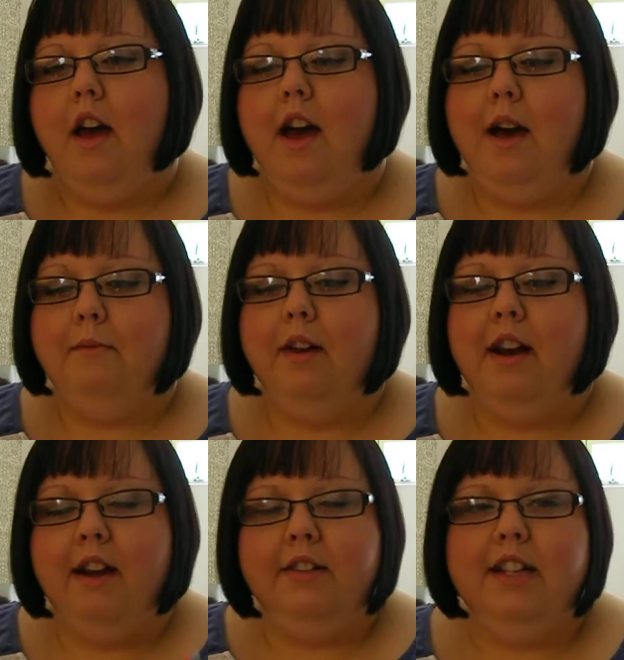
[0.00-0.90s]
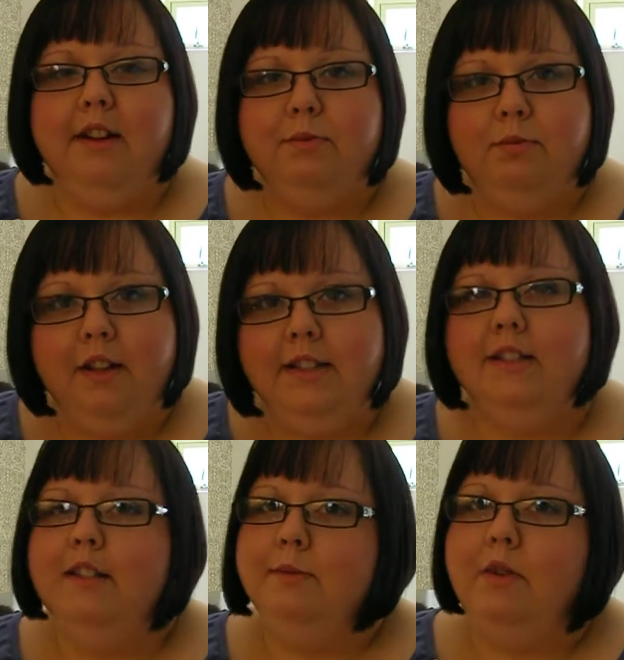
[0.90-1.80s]
And I have to say I was
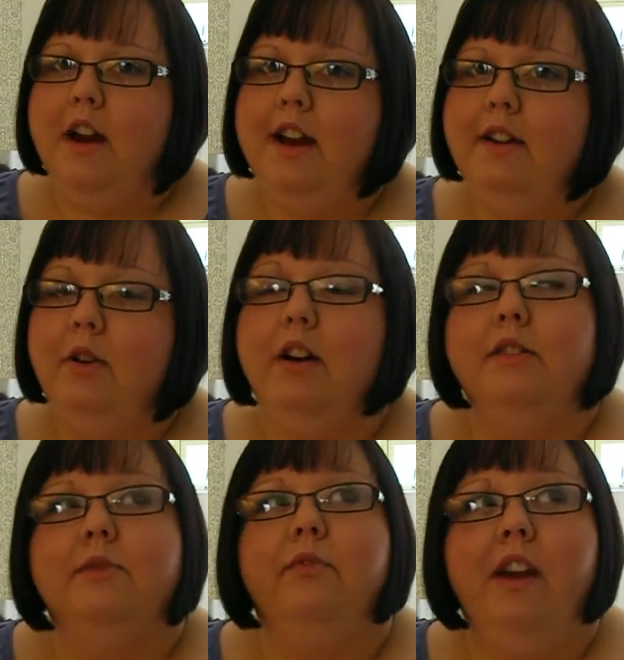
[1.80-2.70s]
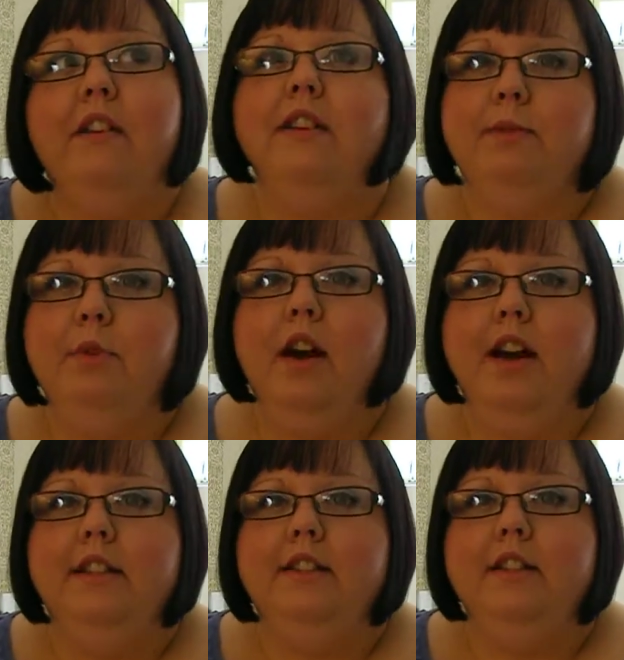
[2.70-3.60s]
pleasantly surprised, well, I was very
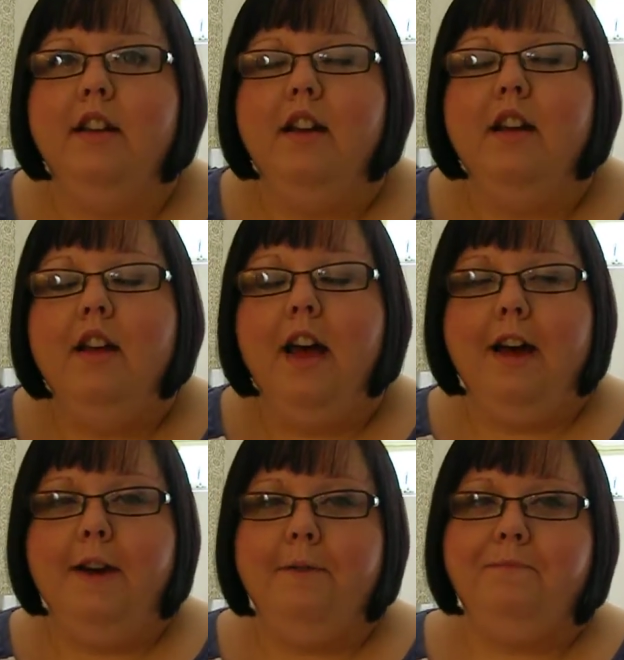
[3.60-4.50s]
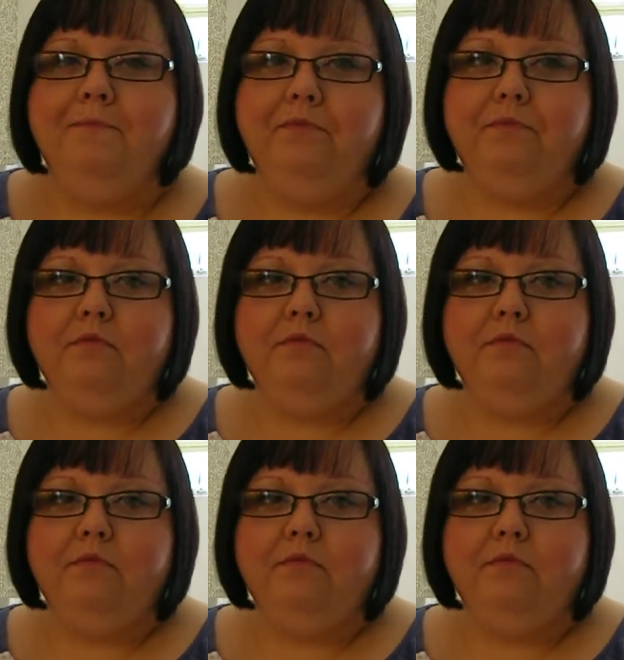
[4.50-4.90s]
surprised that